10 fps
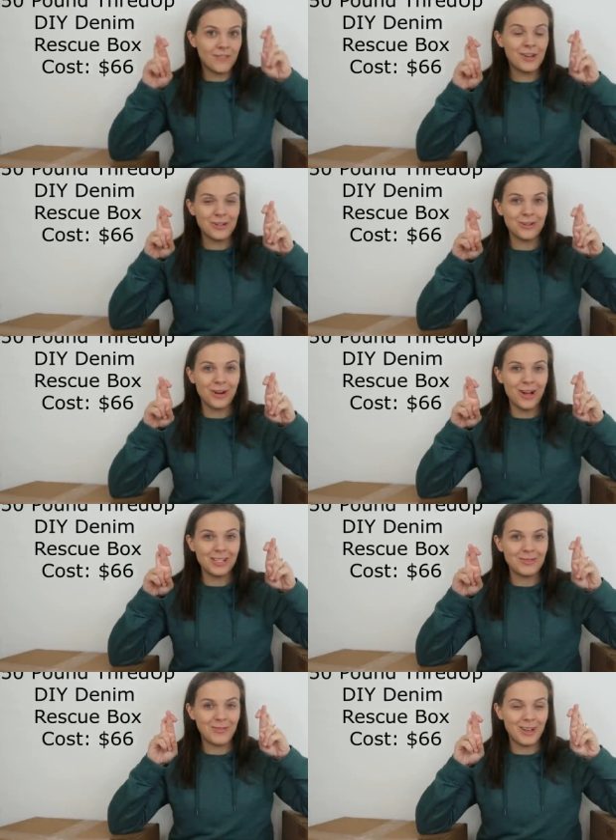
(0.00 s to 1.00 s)
Fingers
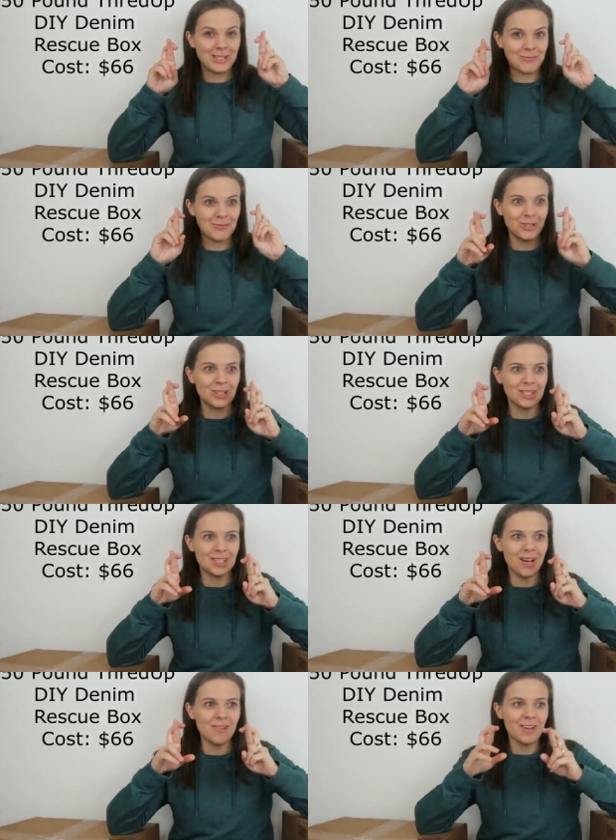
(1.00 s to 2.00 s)
crossed we find some really good
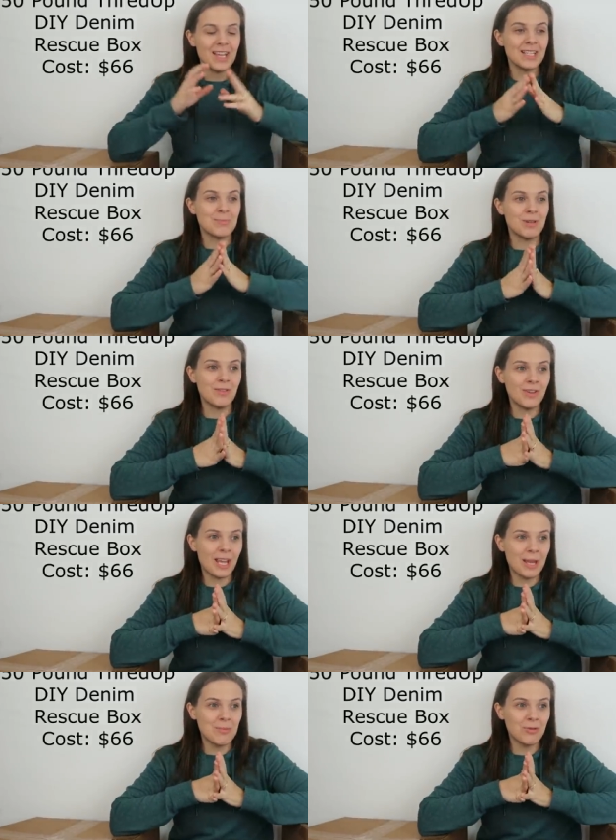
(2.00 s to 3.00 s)
stuff. It's a bit of a
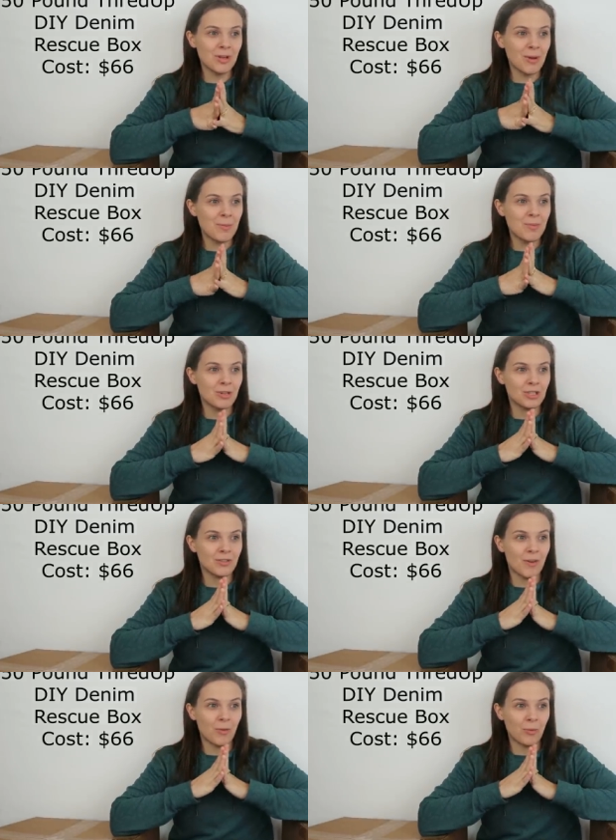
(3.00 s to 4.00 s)
gamble. It might be a bunch
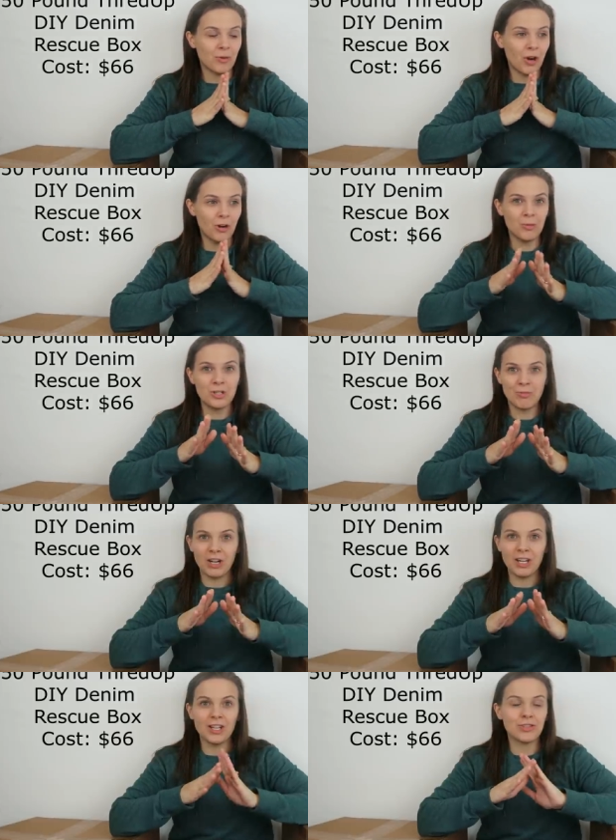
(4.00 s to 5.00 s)
of garbage
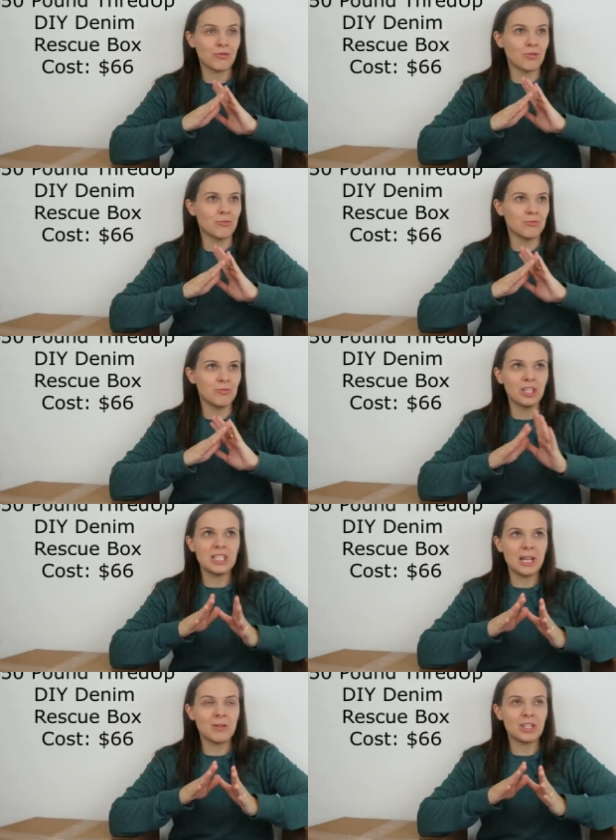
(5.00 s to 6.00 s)
brands or really
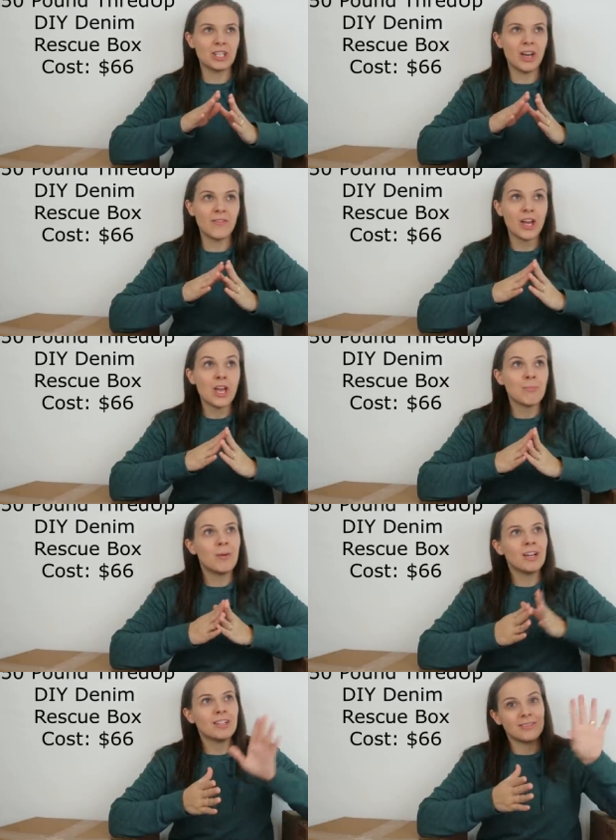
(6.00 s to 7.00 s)
damaged stuff,
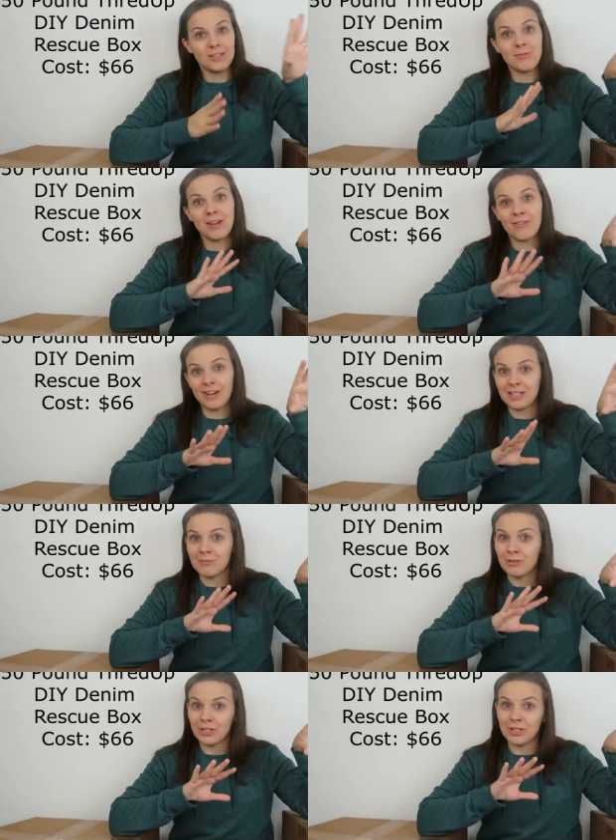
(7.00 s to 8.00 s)
but you might find
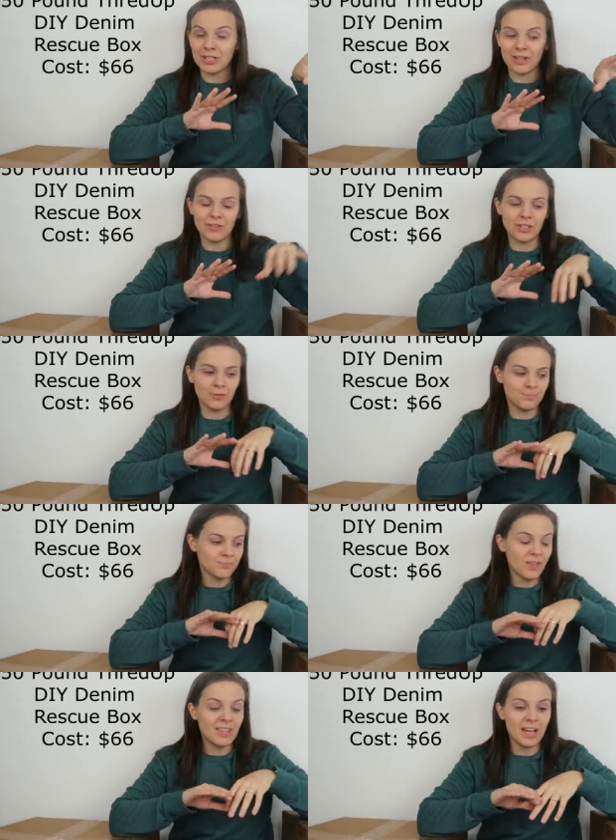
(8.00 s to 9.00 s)
some really good stuff too.
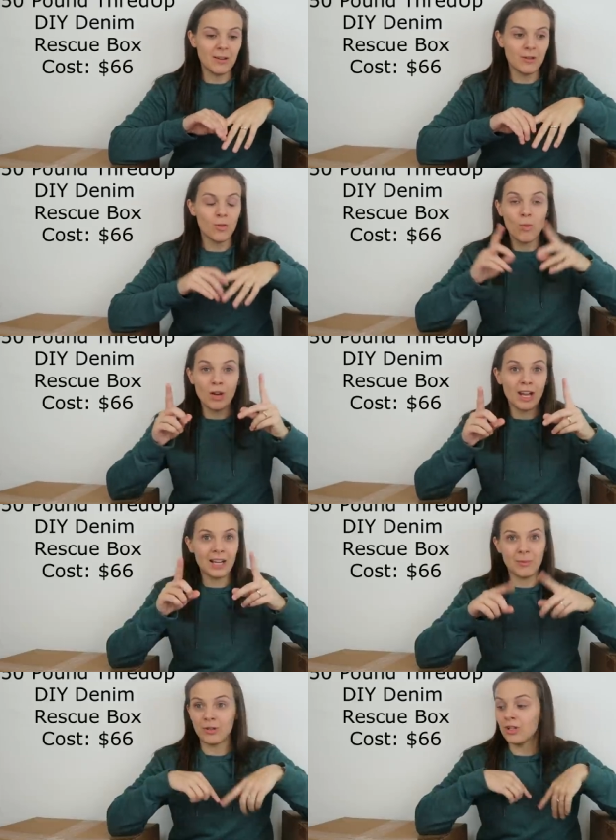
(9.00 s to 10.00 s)
That one
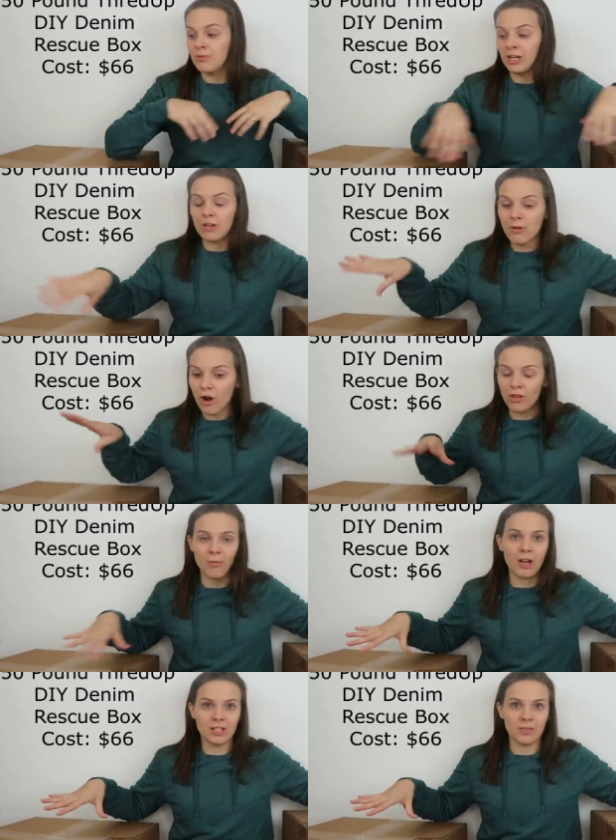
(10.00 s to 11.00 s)
item could make all the
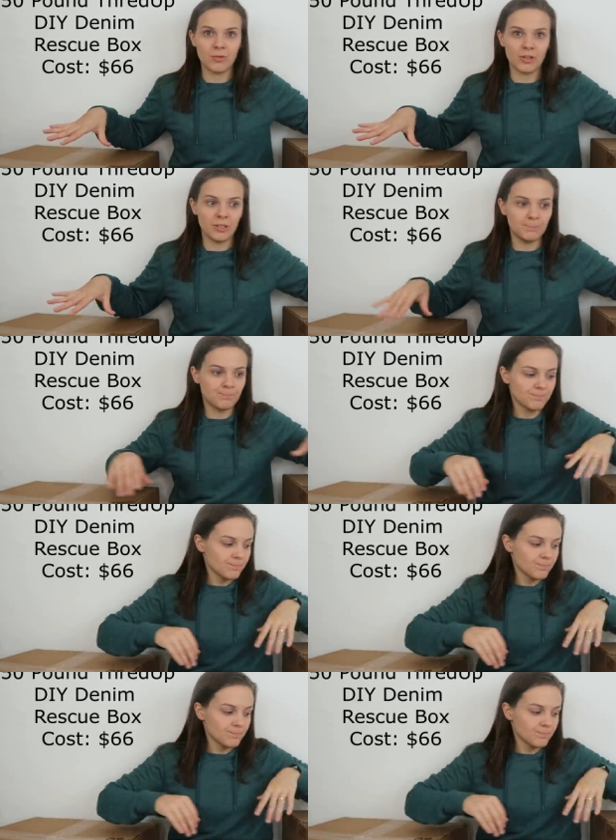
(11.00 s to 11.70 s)
boxes worth it.